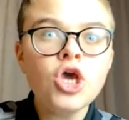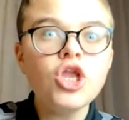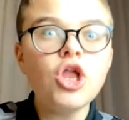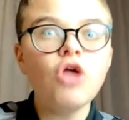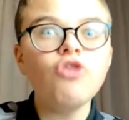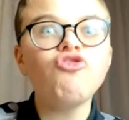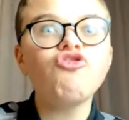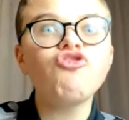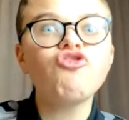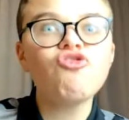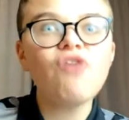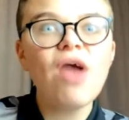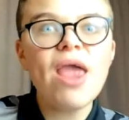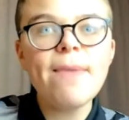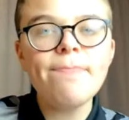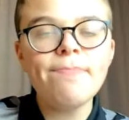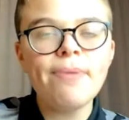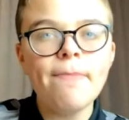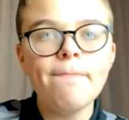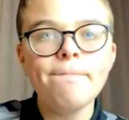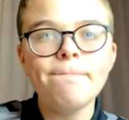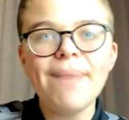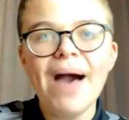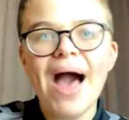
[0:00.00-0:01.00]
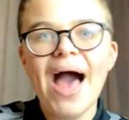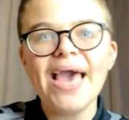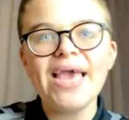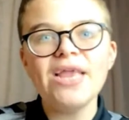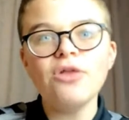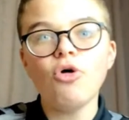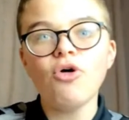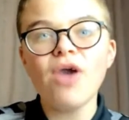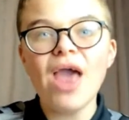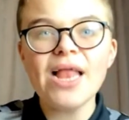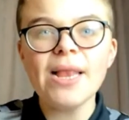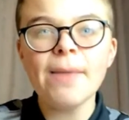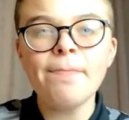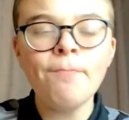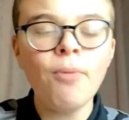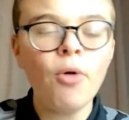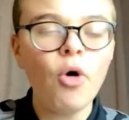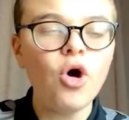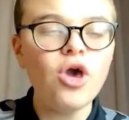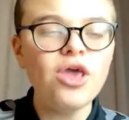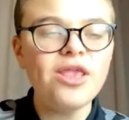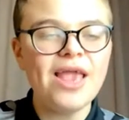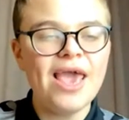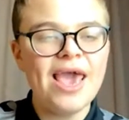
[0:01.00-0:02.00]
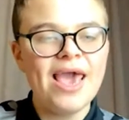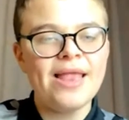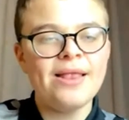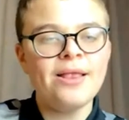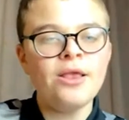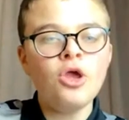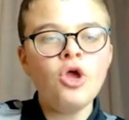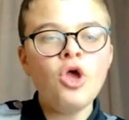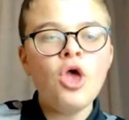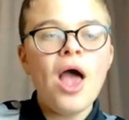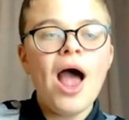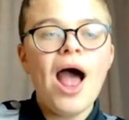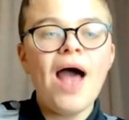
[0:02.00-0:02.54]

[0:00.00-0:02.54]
you know, scraping by or getting a point in.